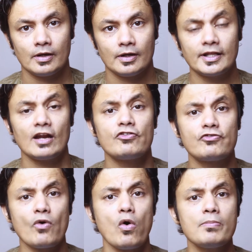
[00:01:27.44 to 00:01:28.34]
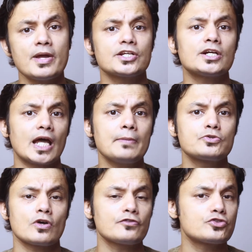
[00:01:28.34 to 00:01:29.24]
There are 4 major
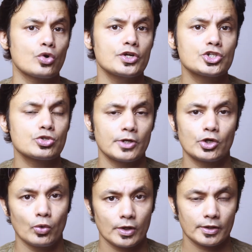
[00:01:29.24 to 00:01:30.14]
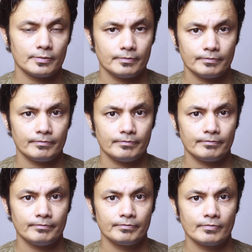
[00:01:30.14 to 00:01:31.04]
types of stories to be told.
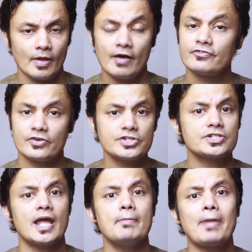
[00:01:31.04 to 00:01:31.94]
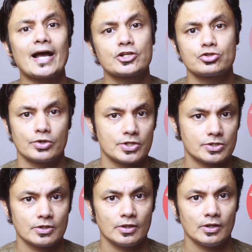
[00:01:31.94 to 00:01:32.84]
First, impact
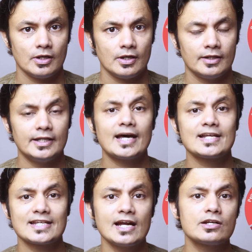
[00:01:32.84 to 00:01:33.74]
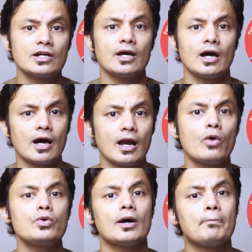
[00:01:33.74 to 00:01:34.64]
stories. They are centered
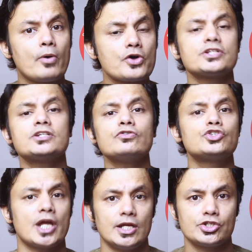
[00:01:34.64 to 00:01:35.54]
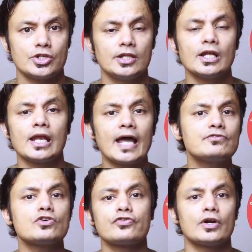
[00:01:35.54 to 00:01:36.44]
around a positive change in the
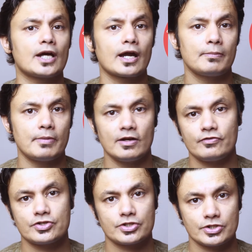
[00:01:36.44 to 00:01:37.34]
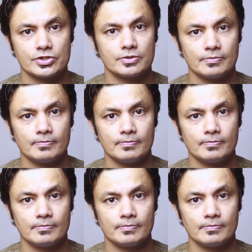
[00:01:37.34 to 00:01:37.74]
lives of your target beneficiaries.